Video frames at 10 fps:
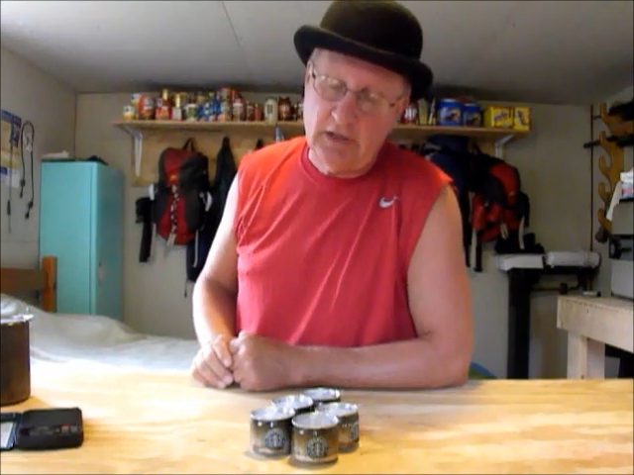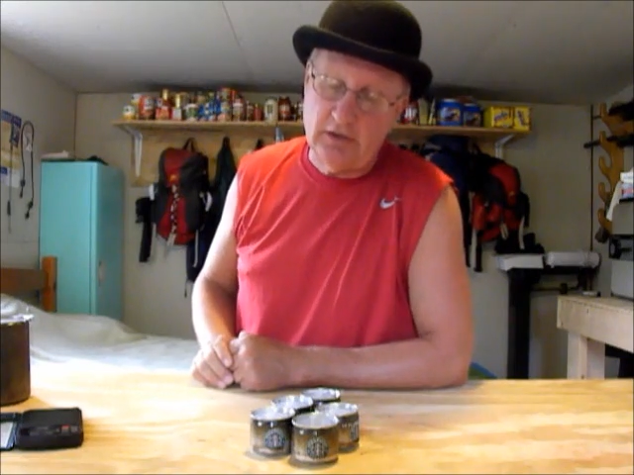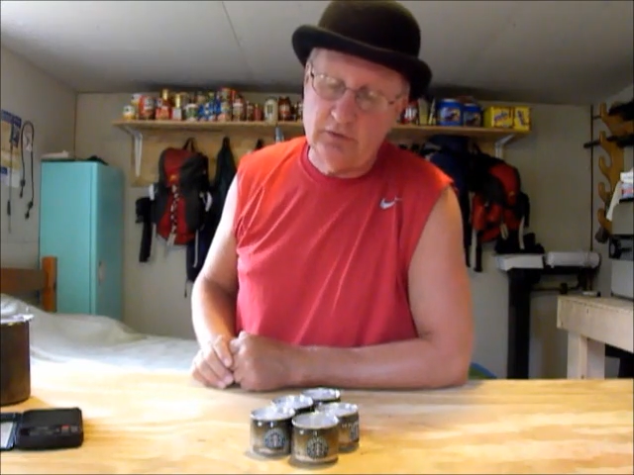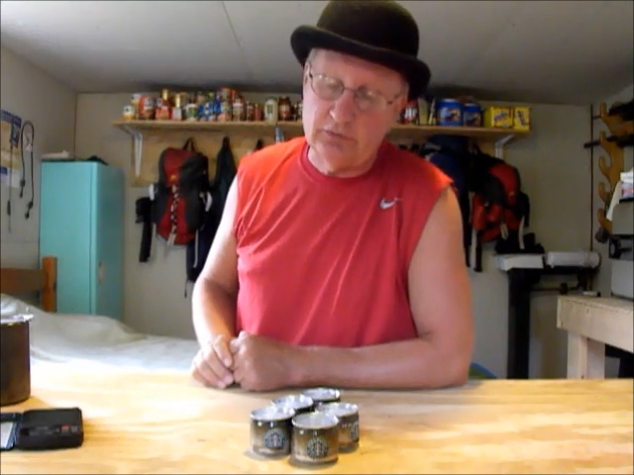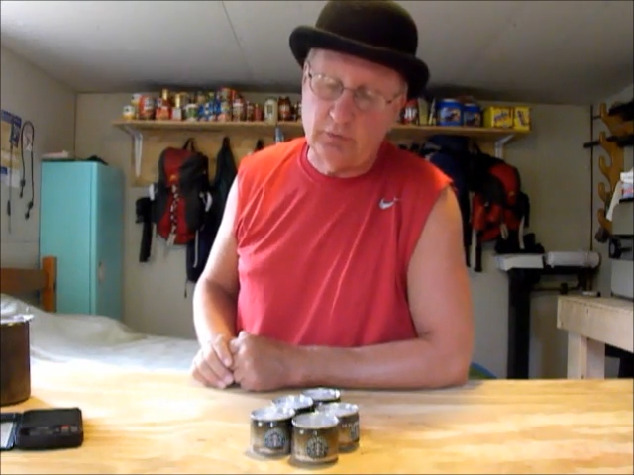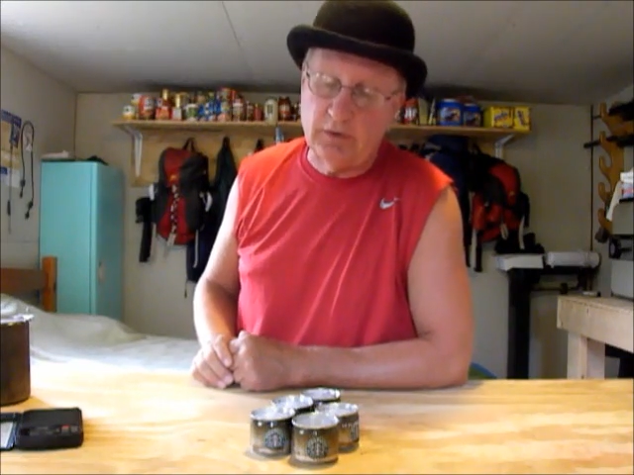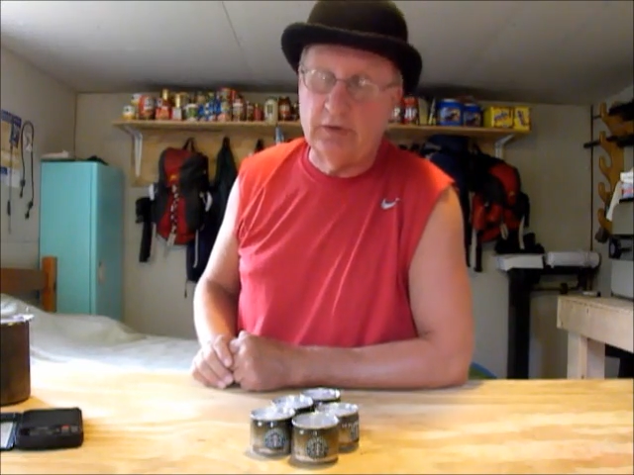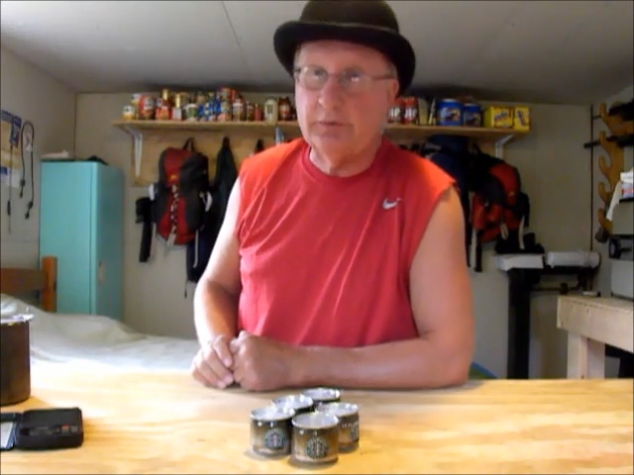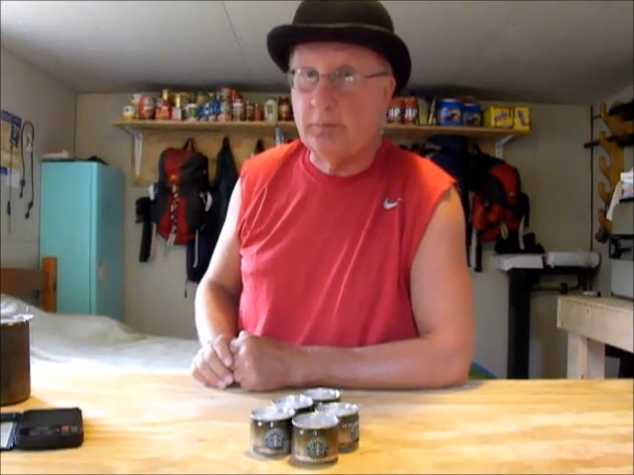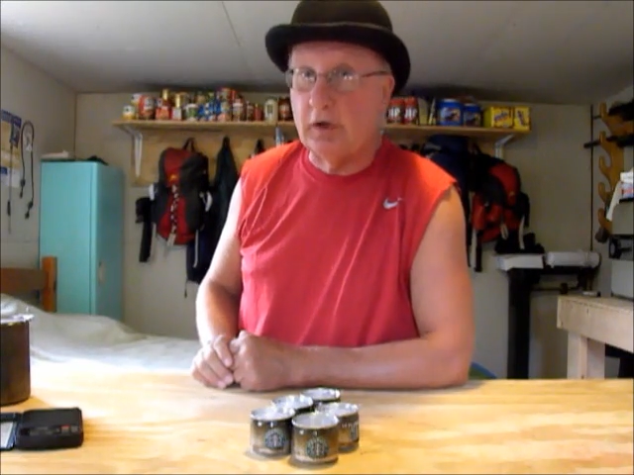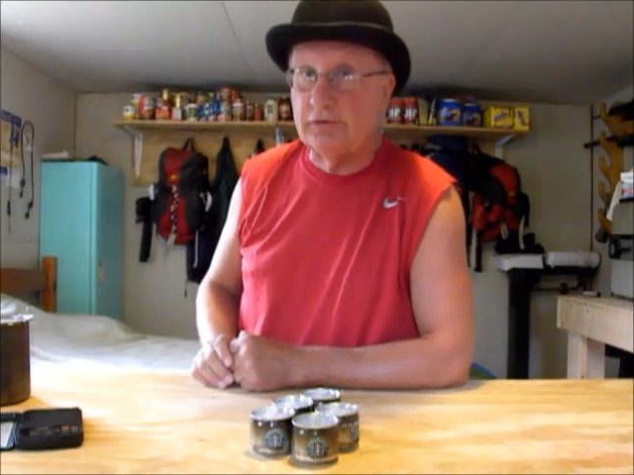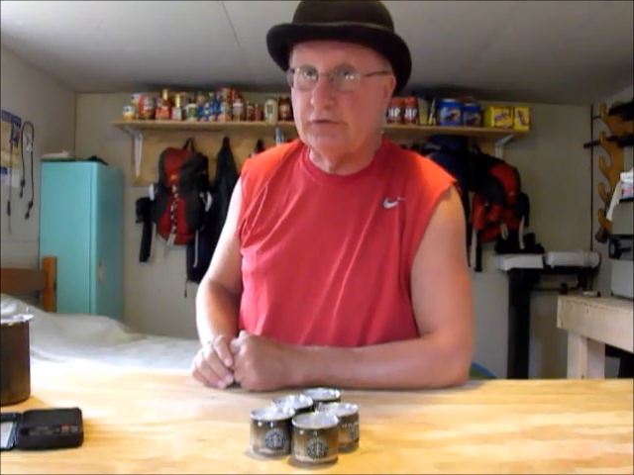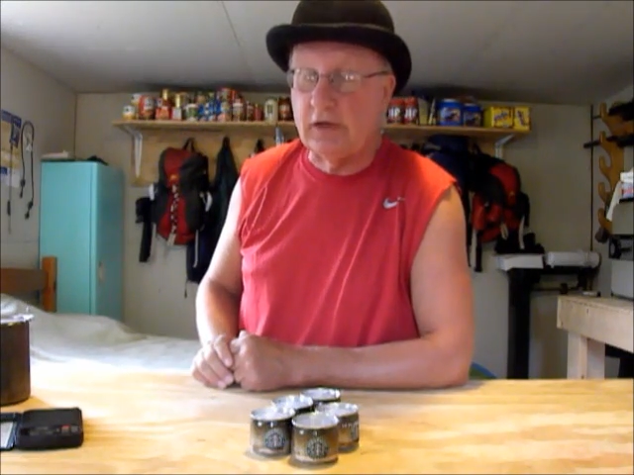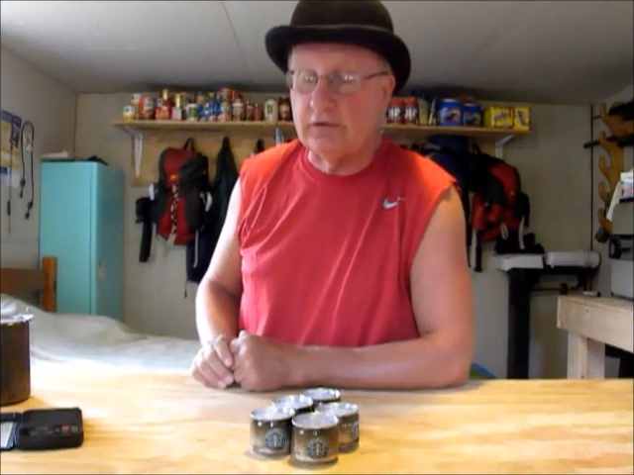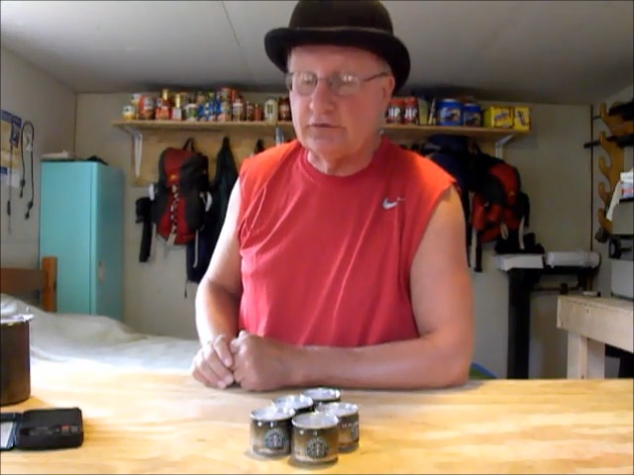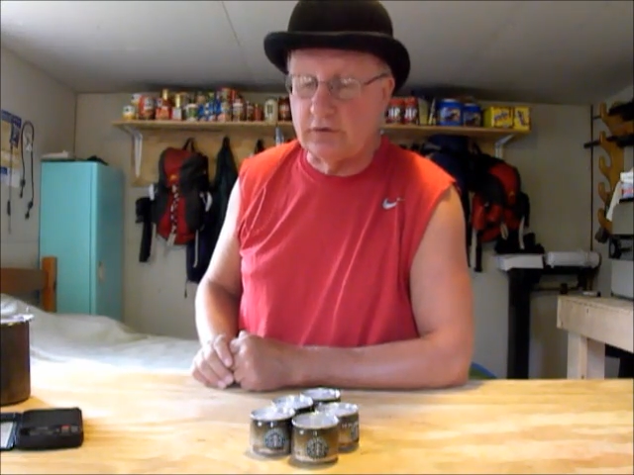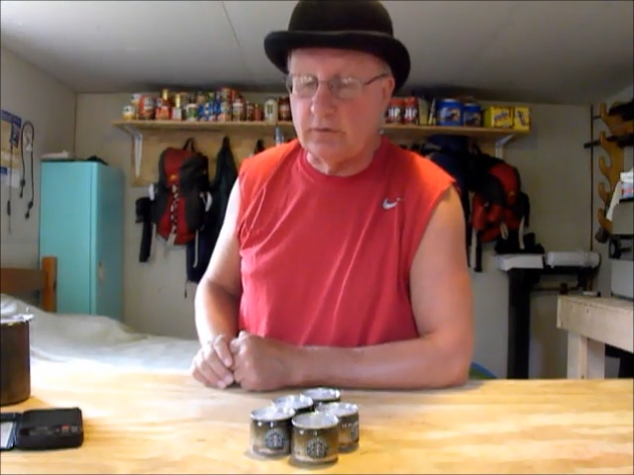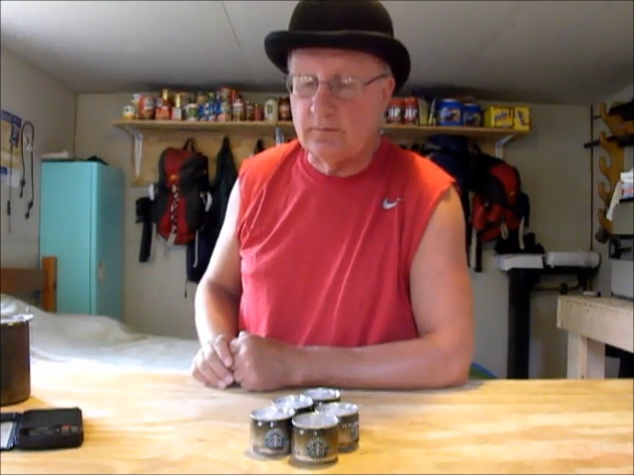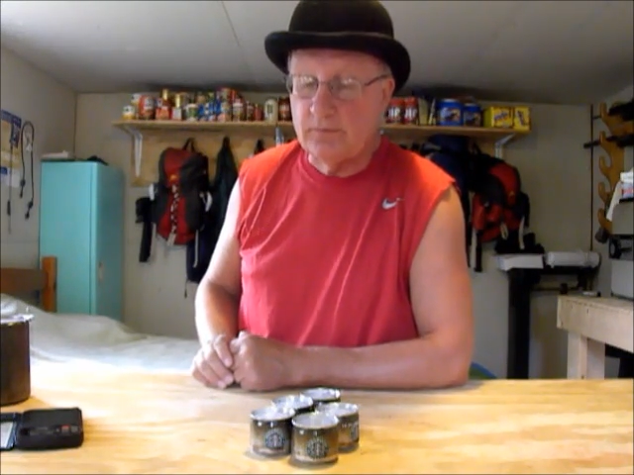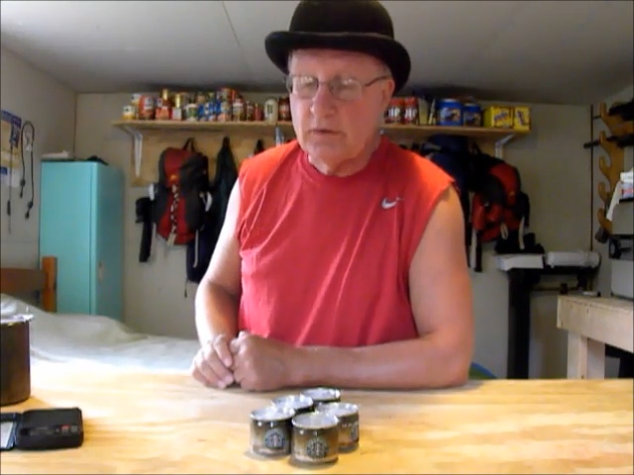can't use it without the pot stand.
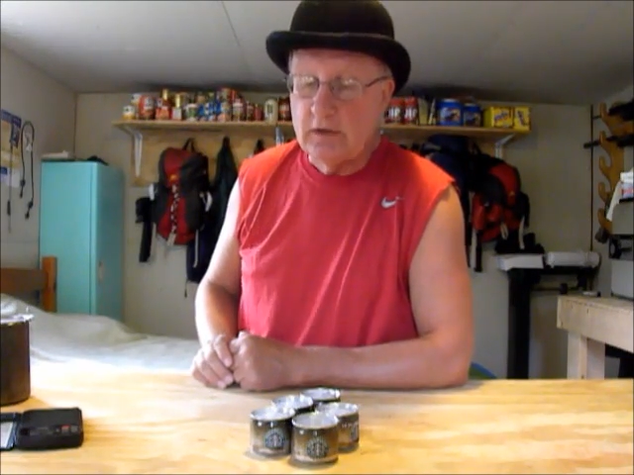So